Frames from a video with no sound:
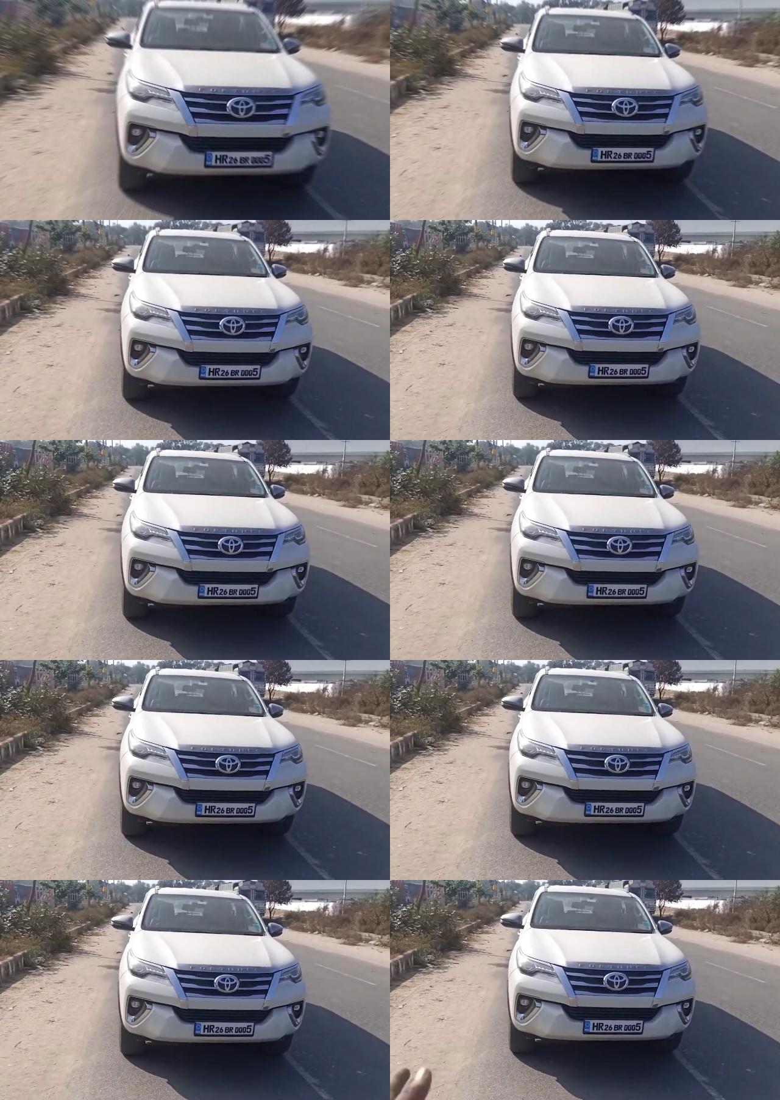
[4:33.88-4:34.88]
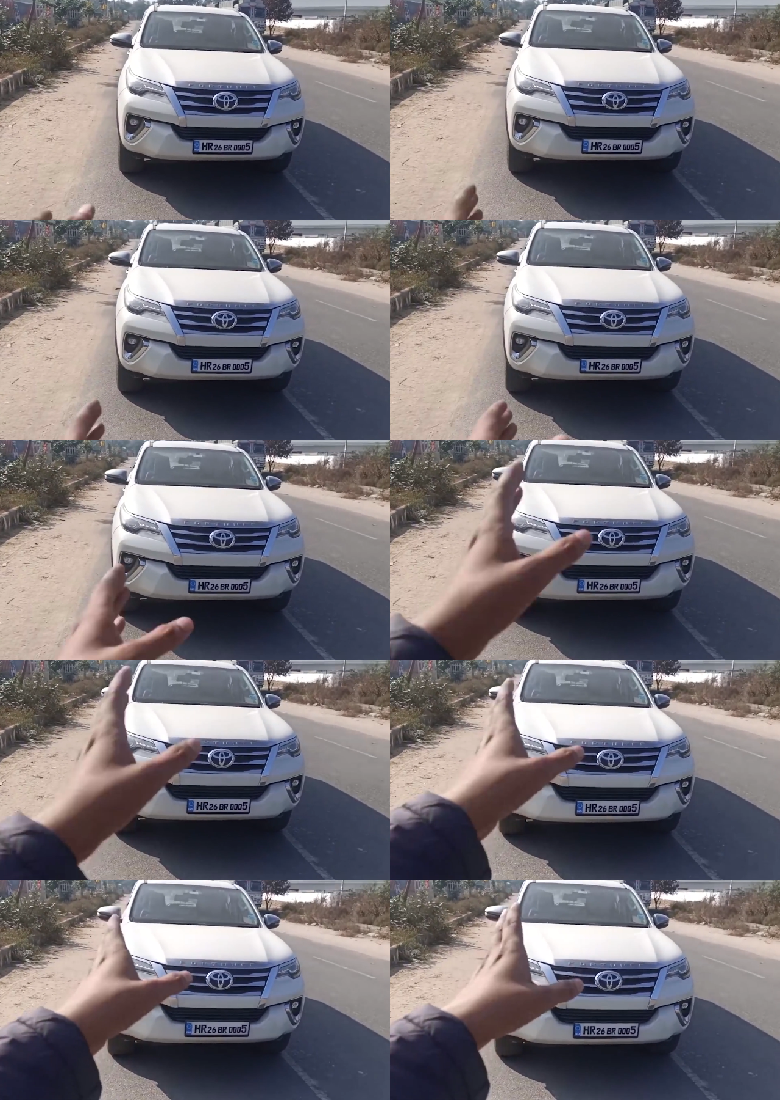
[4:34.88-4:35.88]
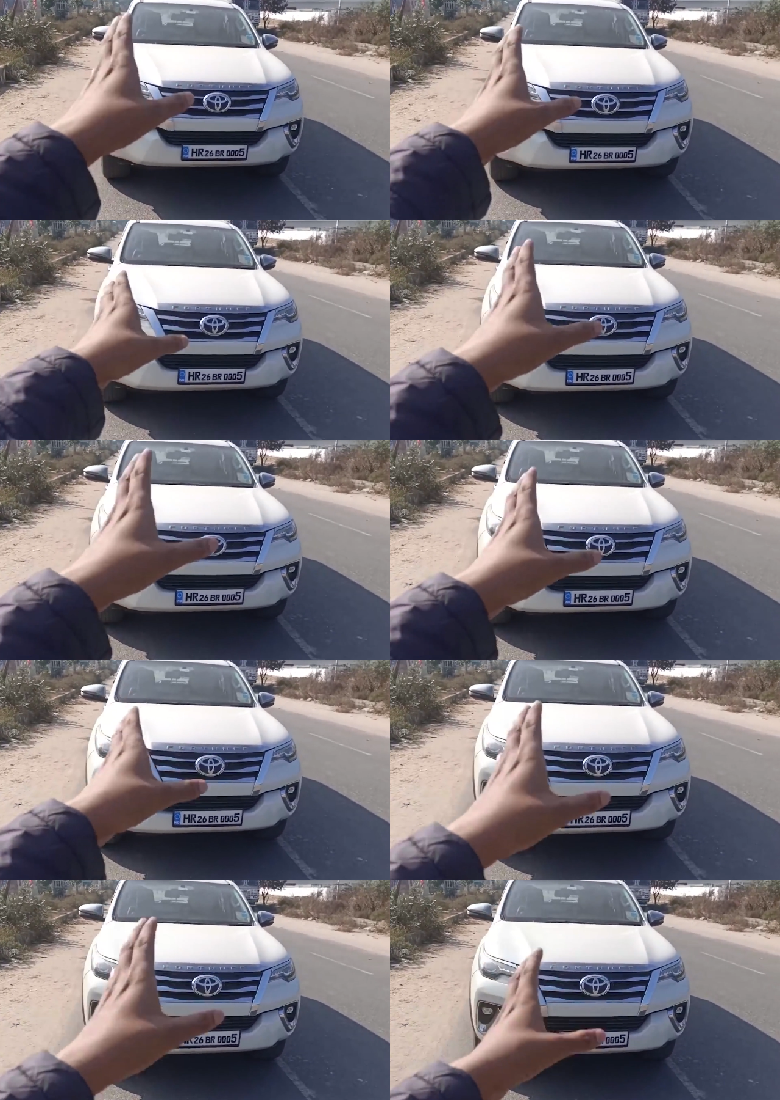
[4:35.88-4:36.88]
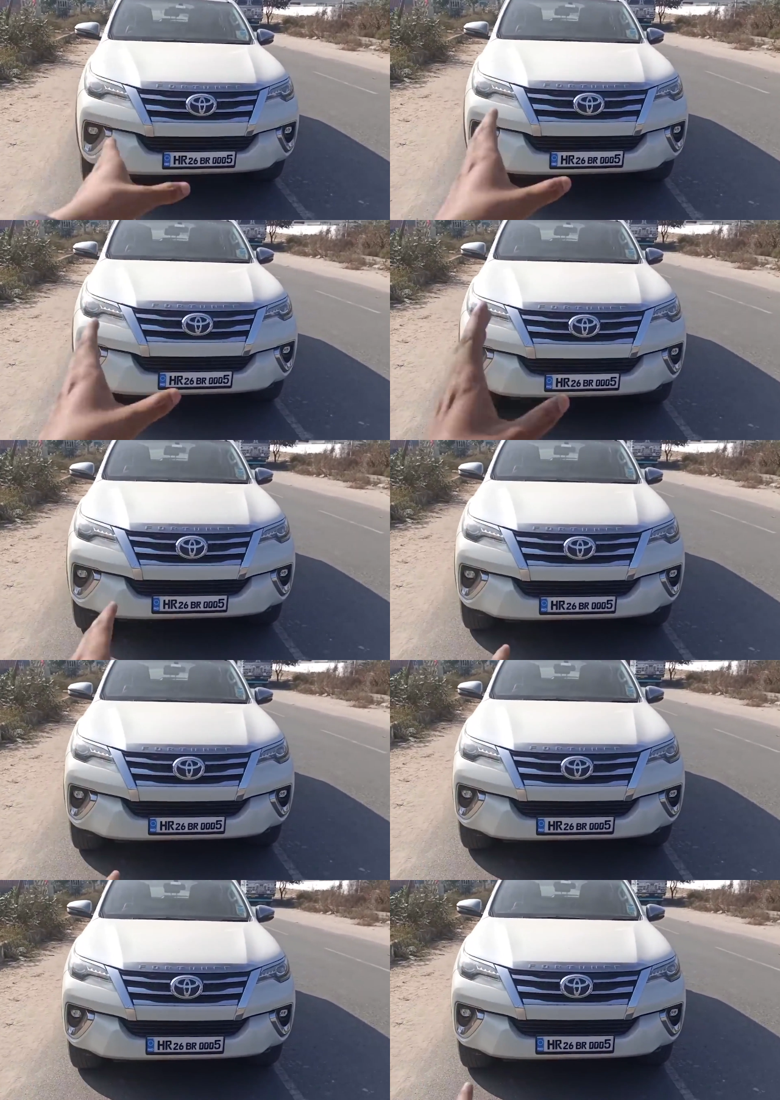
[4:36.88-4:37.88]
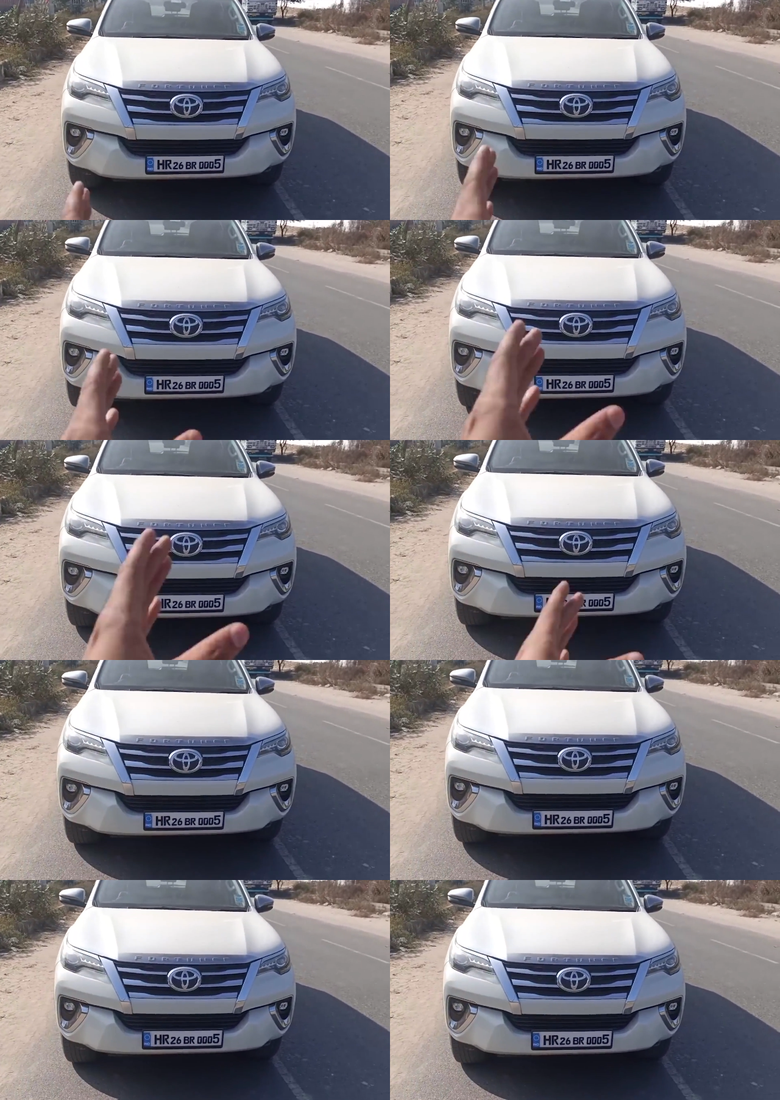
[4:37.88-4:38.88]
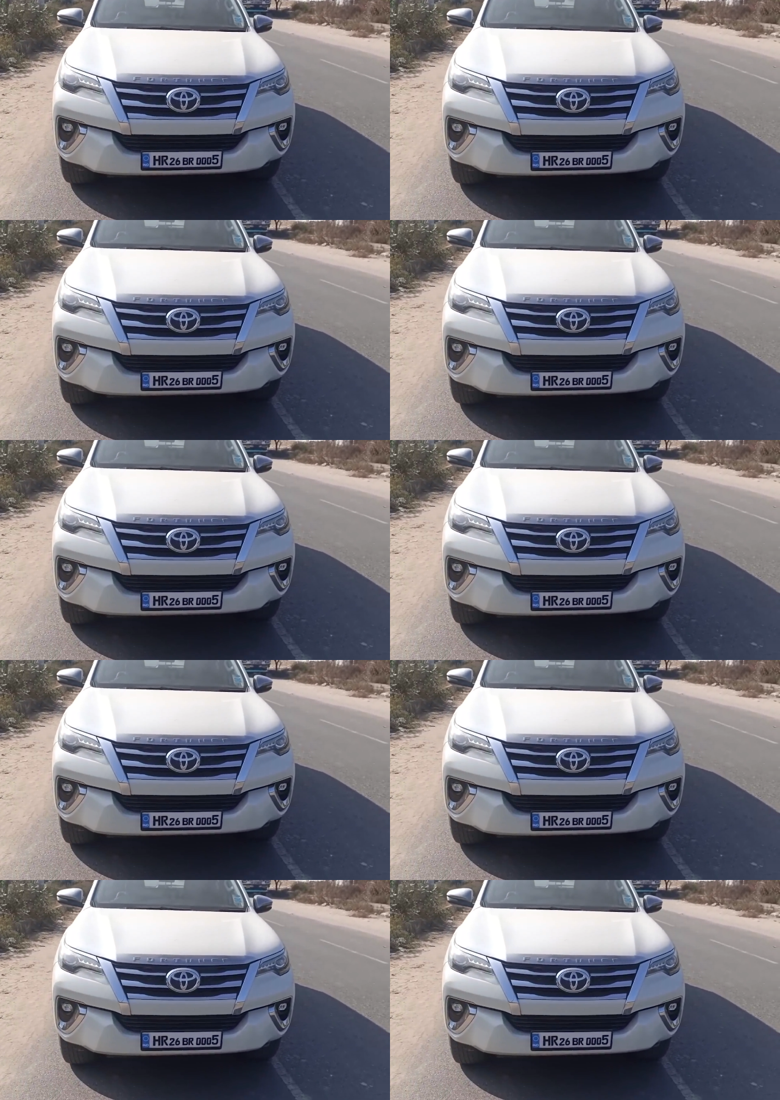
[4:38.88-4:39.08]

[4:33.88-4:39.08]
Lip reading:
No face is visible, so there are no lips to read.